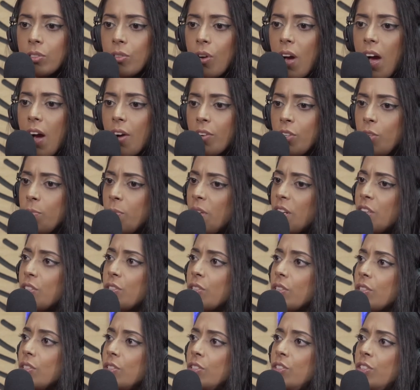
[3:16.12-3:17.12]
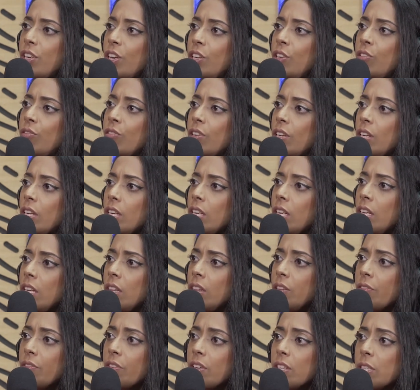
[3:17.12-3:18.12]
So how do you make sure it's genuine
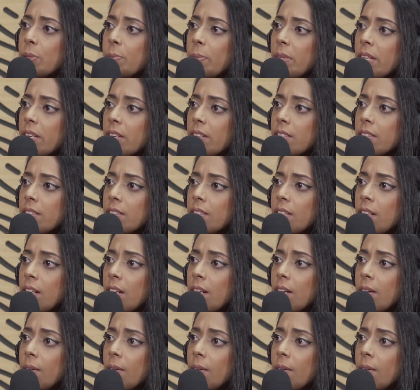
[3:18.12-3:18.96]
in the first place?